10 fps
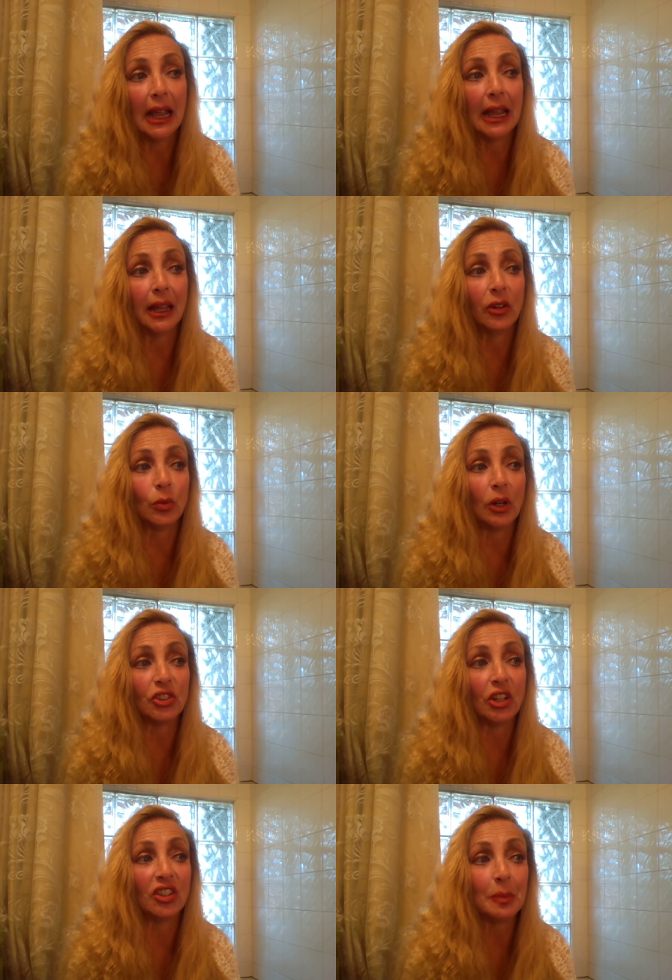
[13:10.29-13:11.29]
And
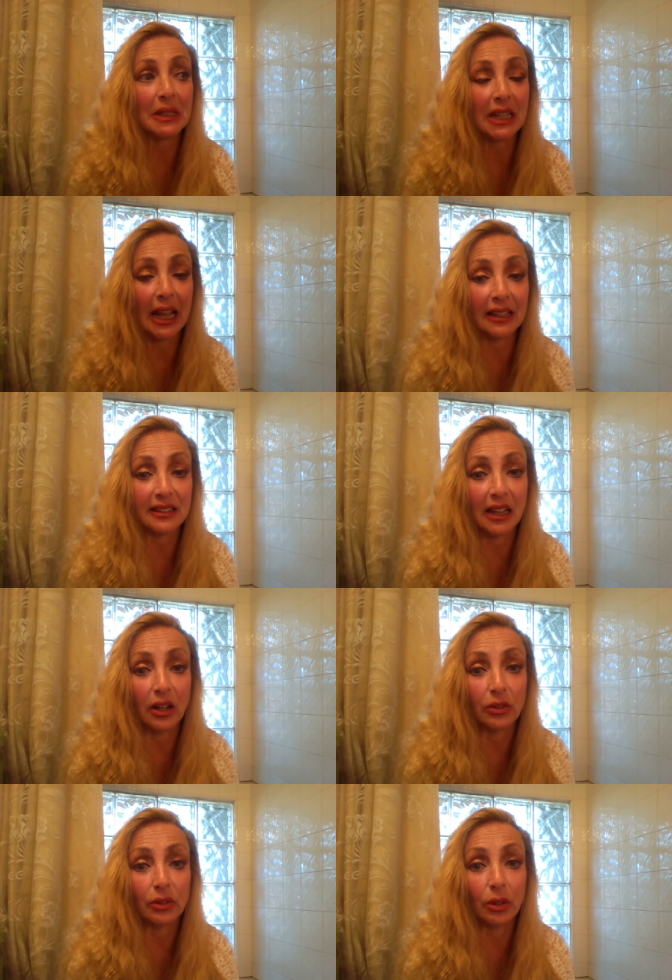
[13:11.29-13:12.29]
Russia has been cast
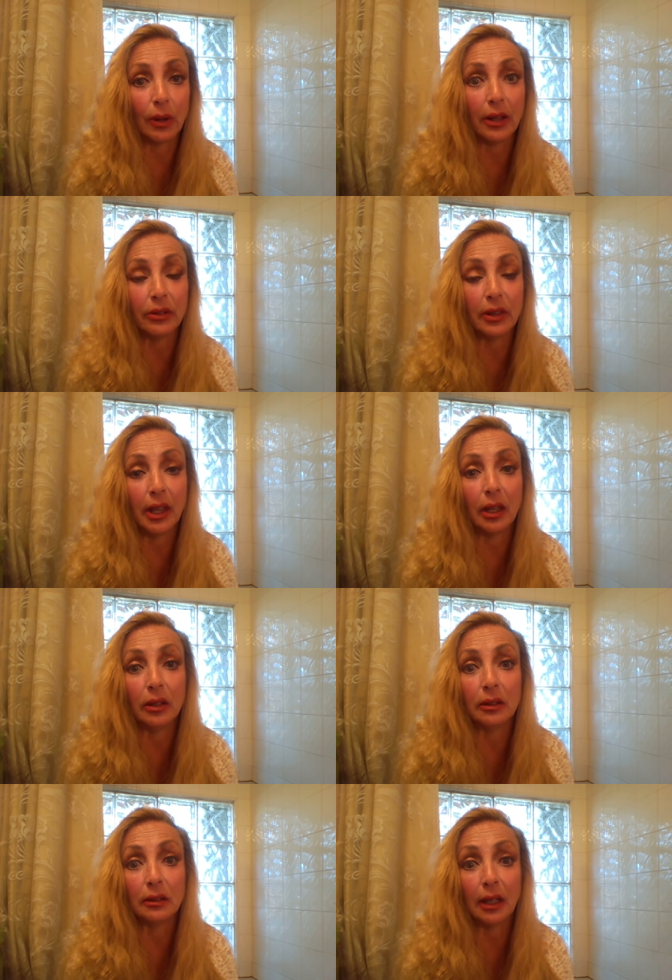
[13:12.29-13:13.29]
out, or rather
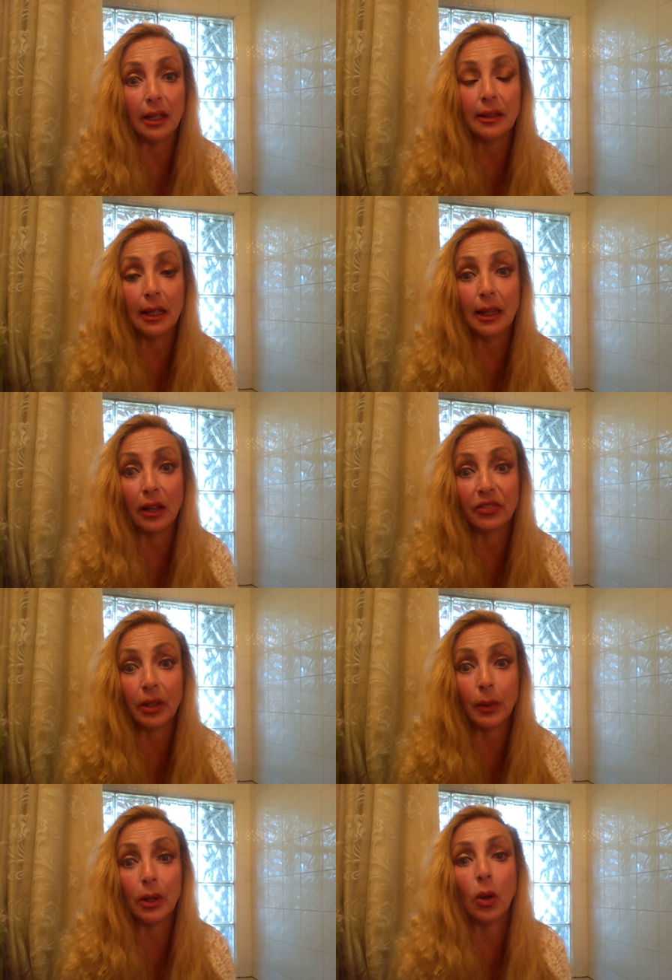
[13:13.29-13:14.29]
they, they, they left.
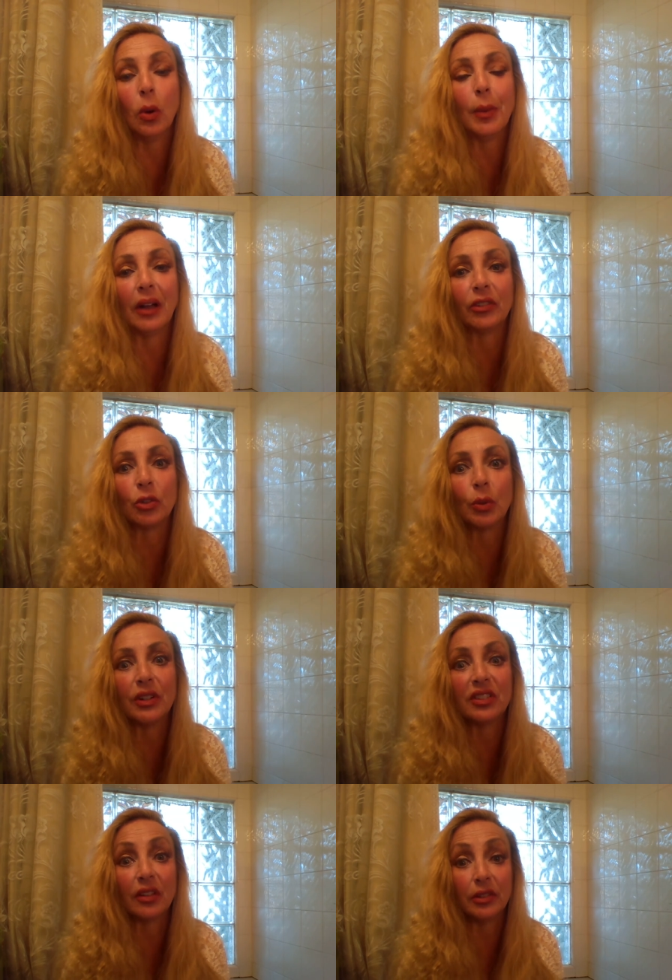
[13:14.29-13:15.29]
They went home after
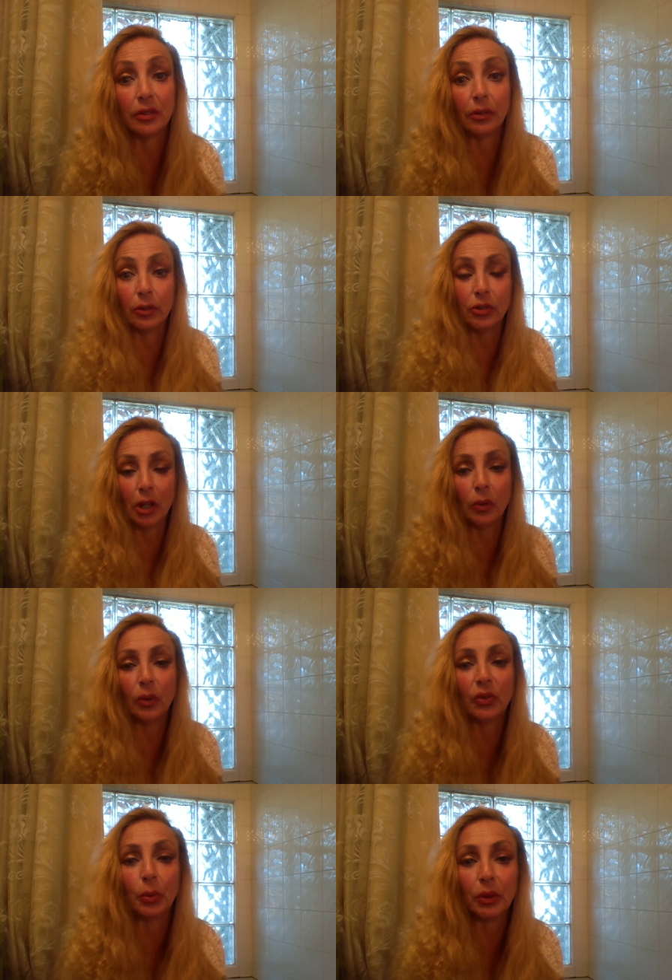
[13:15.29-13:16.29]
twenty-seven of their
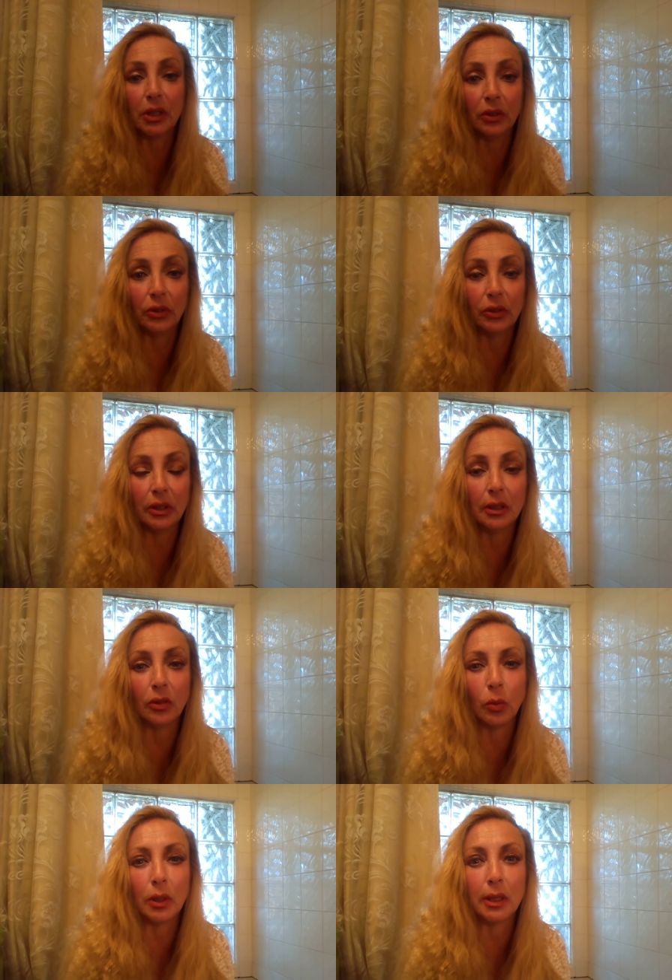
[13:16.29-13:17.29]
generals were killed in
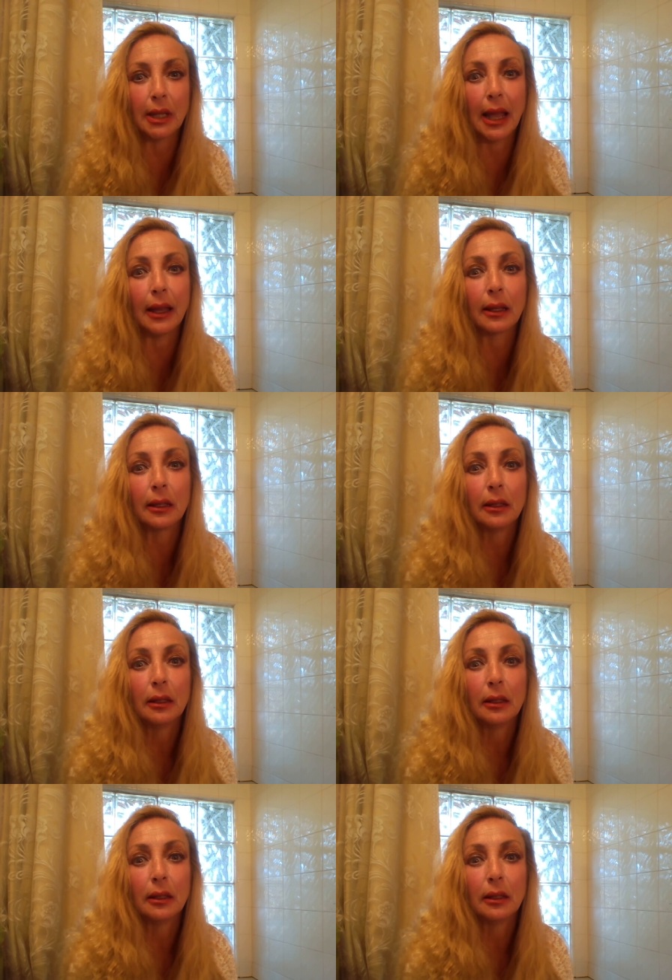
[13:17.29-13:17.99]
this one attack.